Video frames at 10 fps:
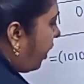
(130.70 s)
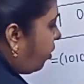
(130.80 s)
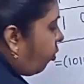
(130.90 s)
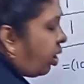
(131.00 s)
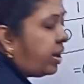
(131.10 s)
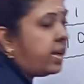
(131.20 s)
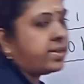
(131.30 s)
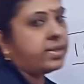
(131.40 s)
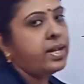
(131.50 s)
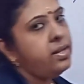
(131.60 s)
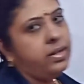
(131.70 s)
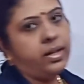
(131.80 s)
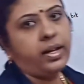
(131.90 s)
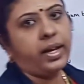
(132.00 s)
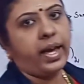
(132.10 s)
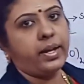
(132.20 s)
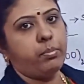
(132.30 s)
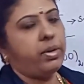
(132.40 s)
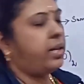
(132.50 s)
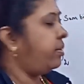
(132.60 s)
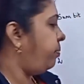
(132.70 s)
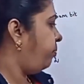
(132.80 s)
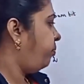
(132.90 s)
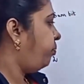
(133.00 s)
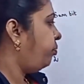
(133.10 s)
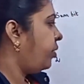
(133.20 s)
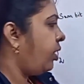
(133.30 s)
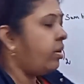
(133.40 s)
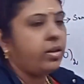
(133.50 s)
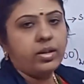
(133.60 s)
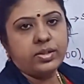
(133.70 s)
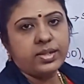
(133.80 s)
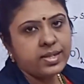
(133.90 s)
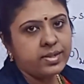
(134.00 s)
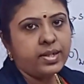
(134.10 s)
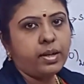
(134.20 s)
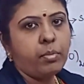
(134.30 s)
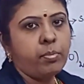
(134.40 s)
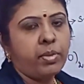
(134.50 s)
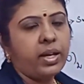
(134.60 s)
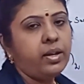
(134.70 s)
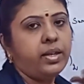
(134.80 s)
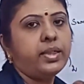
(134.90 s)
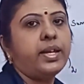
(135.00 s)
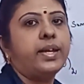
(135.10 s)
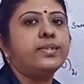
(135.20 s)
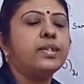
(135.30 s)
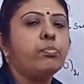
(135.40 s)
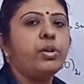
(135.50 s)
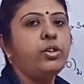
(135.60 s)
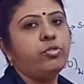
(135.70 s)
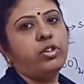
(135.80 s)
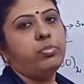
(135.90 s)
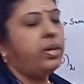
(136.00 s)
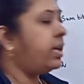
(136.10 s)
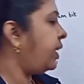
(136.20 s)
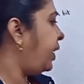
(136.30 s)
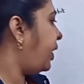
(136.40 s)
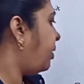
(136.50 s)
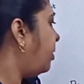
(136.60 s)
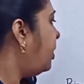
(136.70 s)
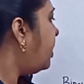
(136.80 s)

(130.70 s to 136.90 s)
and 1 as a carry bit. Just remember, in the example you will be clear.